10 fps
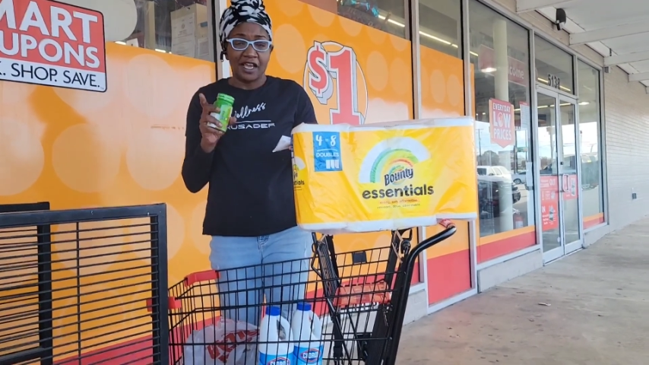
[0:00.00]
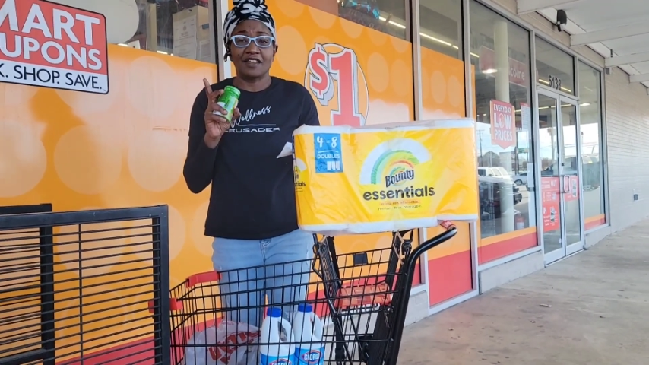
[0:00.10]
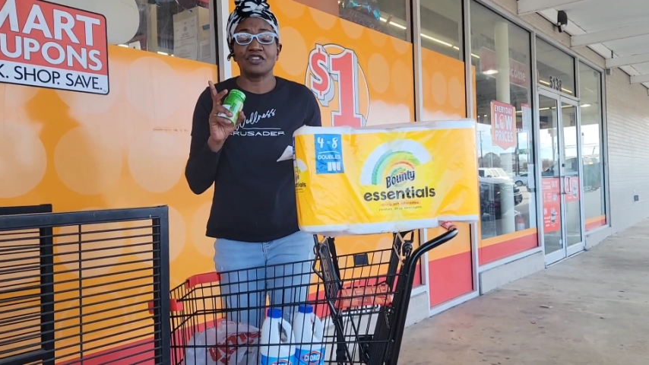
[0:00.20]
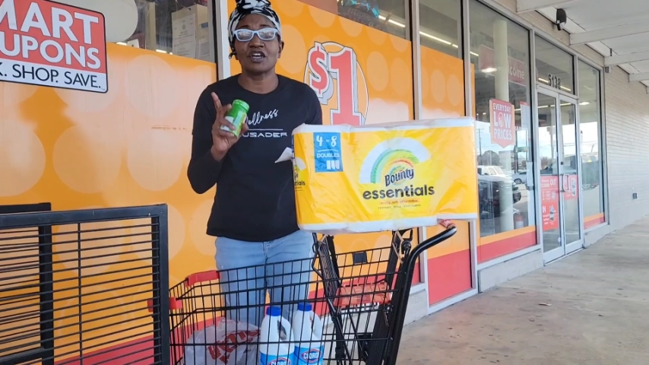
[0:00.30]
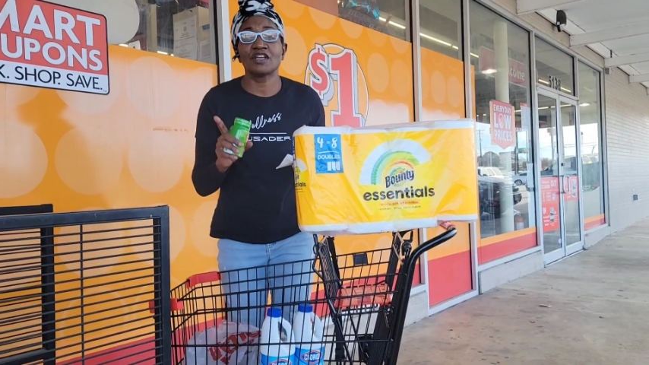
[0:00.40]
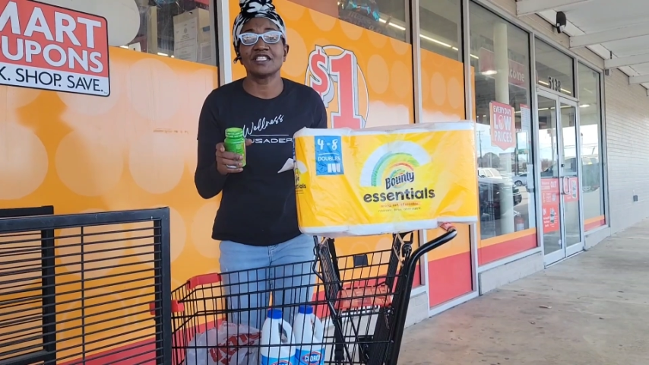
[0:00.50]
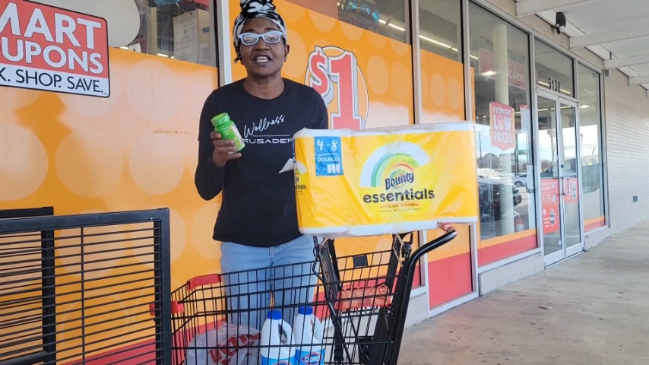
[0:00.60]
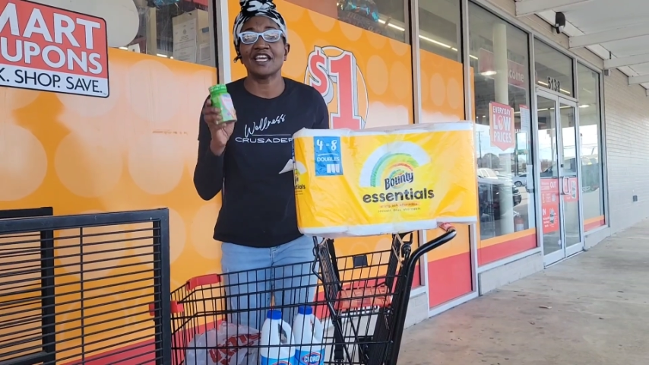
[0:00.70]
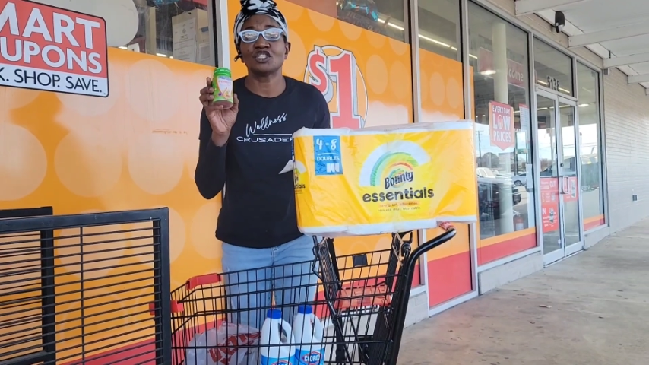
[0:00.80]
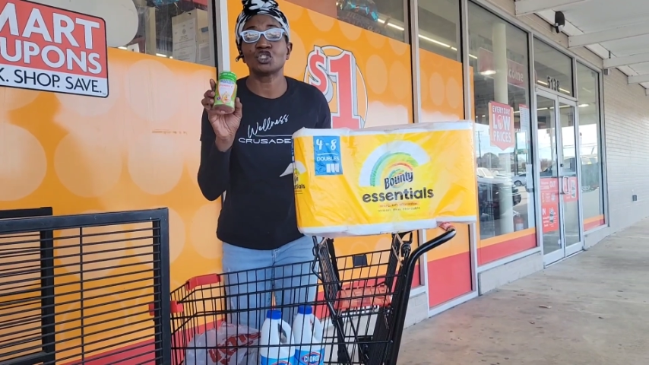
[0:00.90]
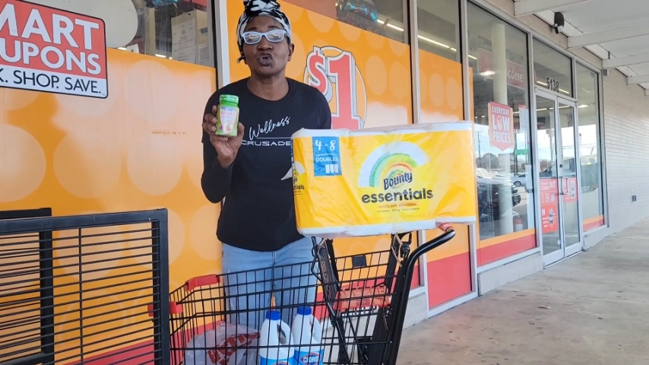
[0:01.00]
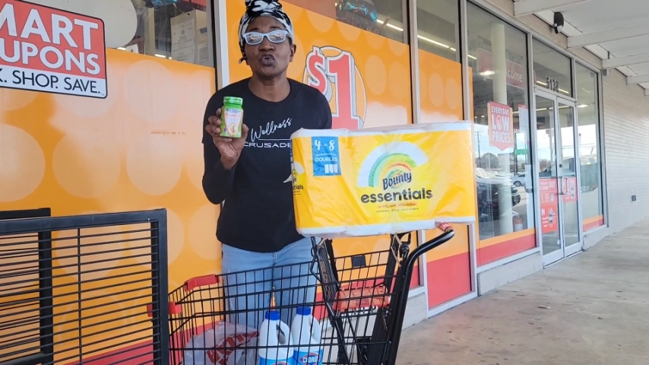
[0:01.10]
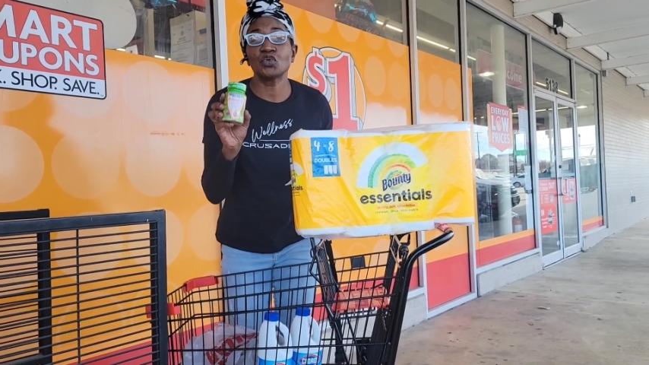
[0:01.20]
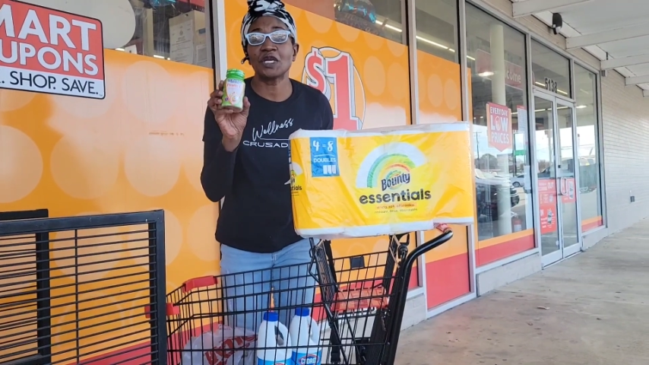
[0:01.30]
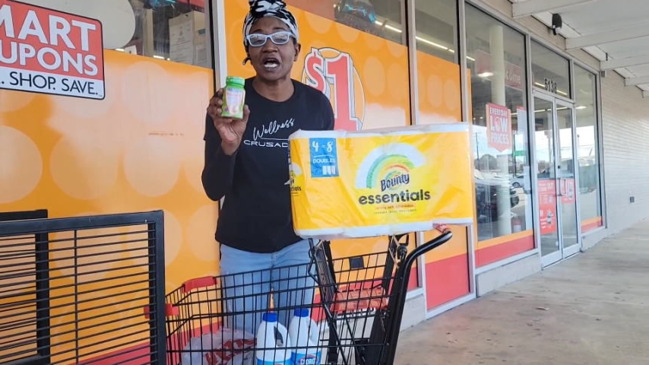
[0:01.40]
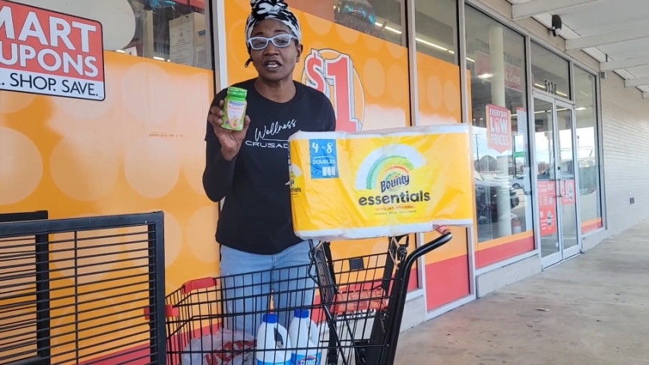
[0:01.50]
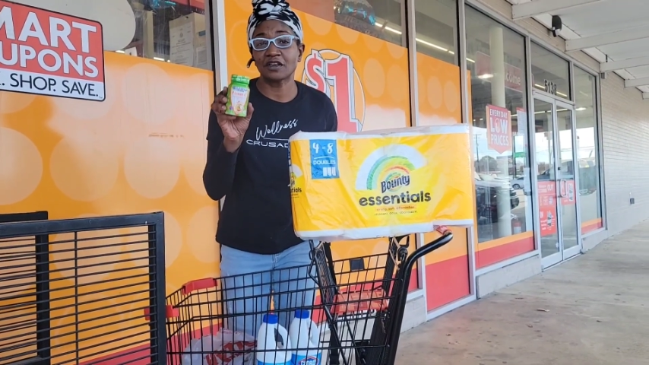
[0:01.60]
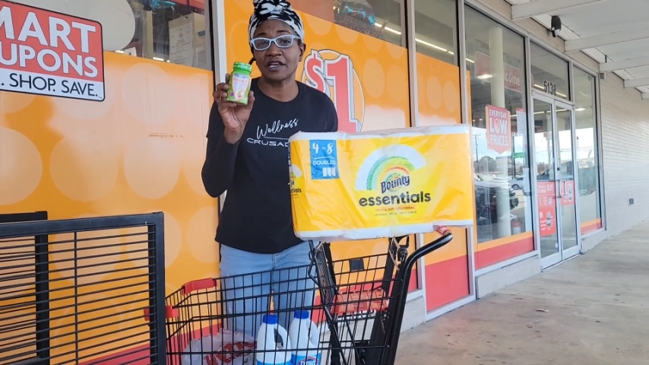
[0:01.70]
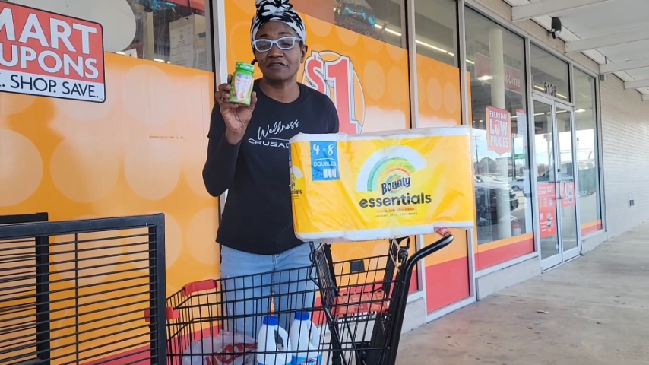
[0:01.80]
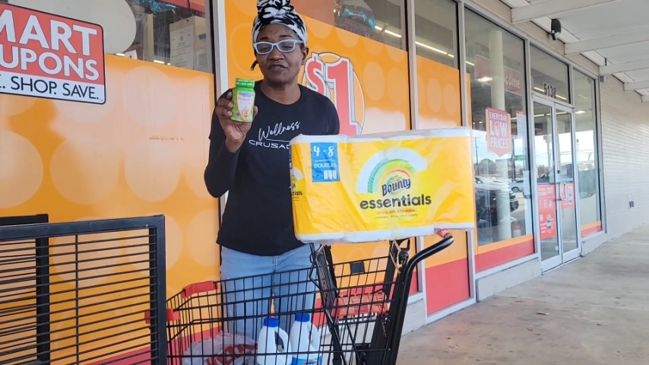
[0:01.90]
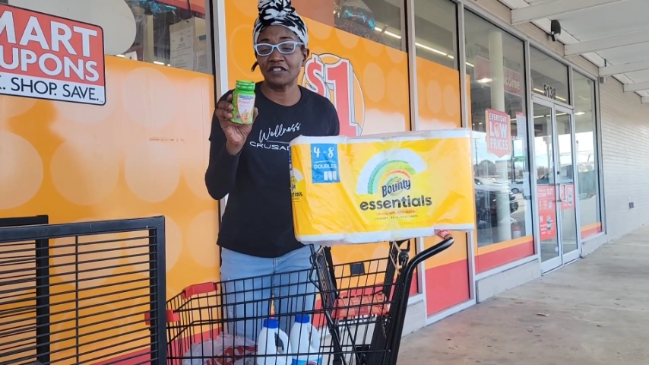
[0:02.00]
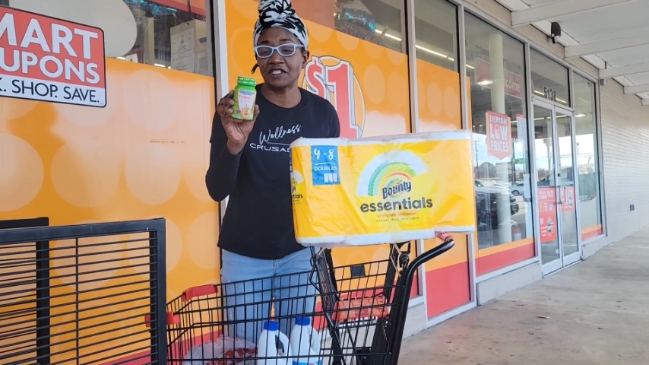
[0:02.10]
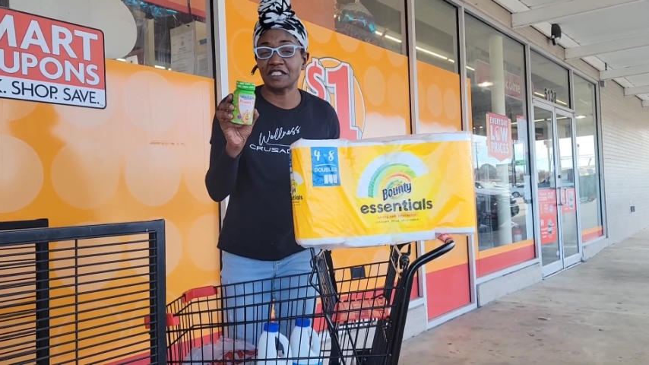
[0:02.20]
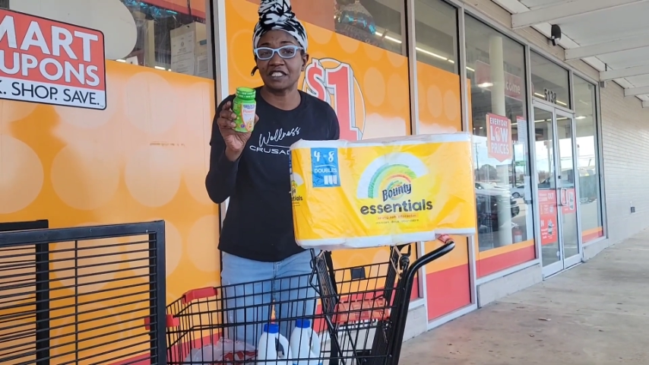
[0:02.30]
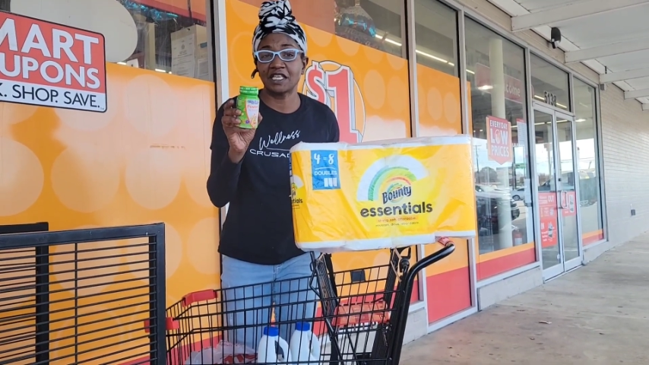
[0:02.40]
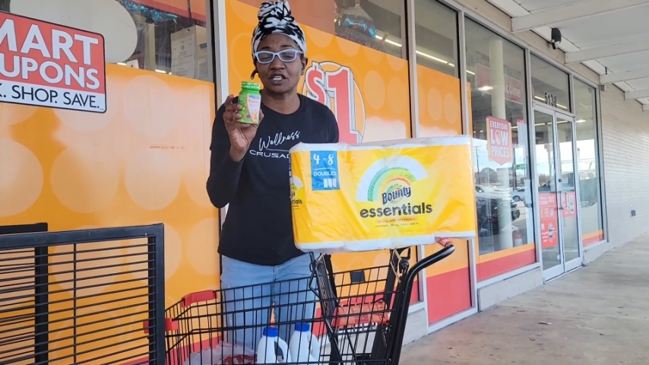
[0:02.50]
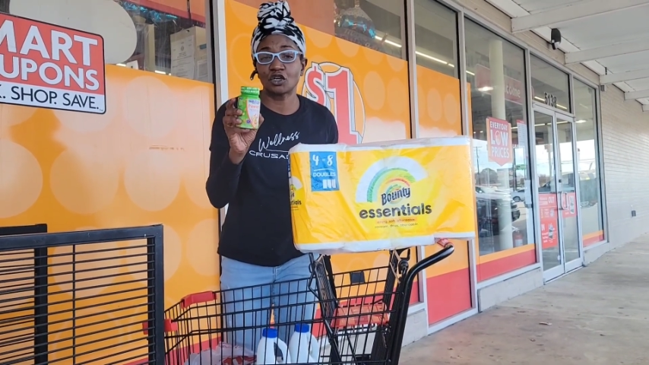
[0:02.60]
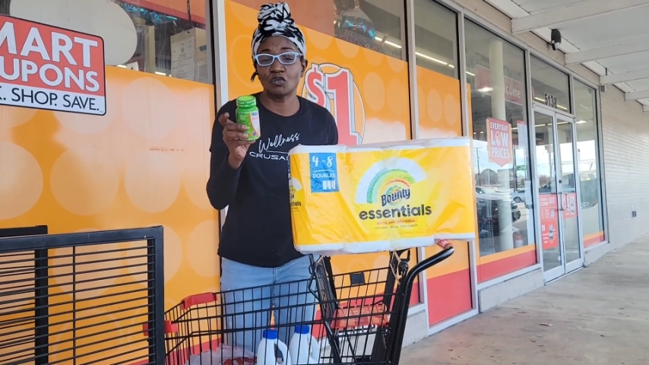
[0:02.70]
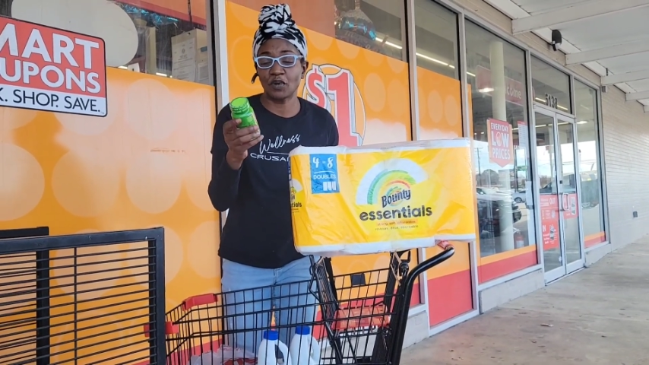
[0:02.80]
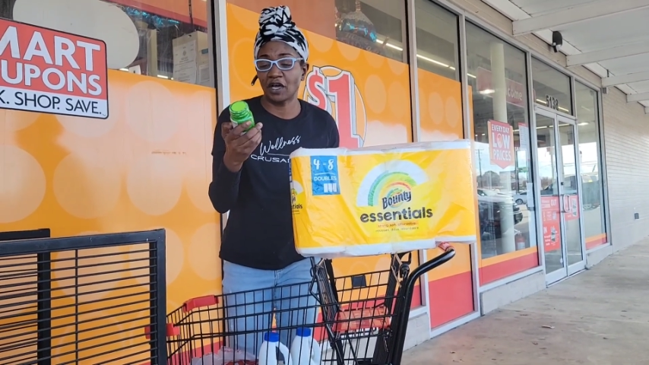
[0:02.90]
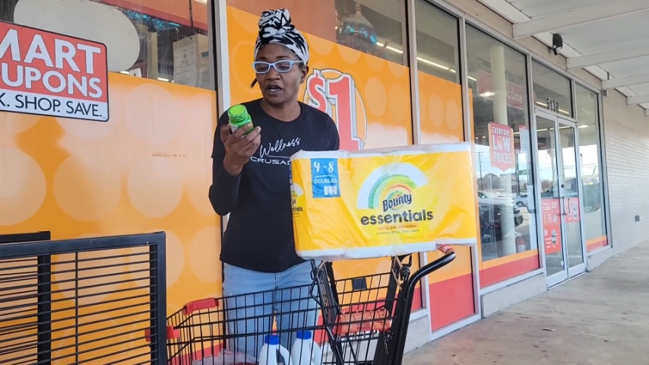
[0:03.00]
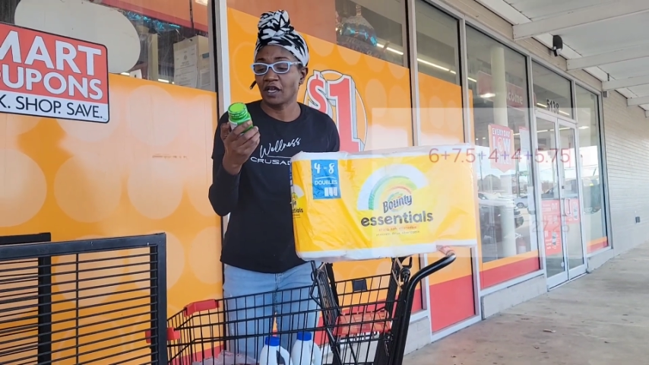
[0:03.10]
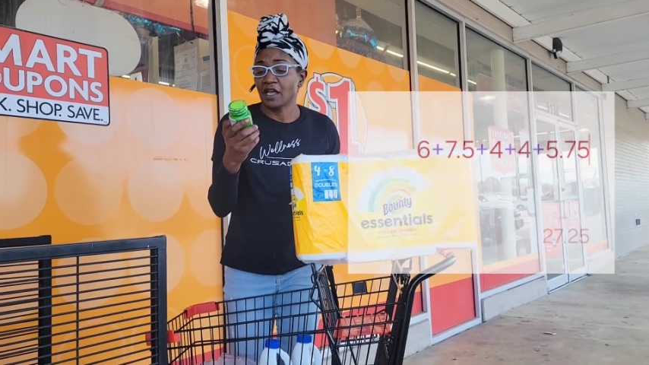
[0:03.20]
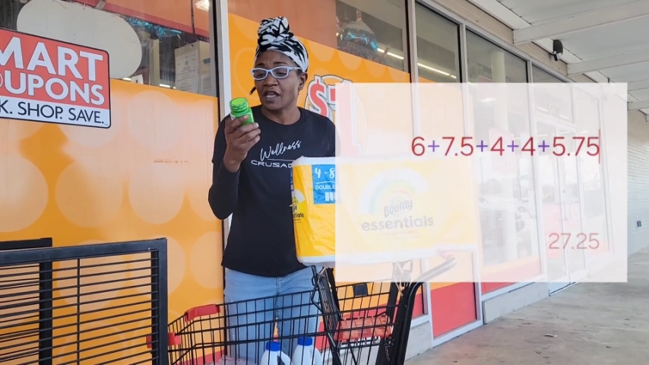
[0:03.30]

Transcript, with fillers: and there is a $2.50 coupon.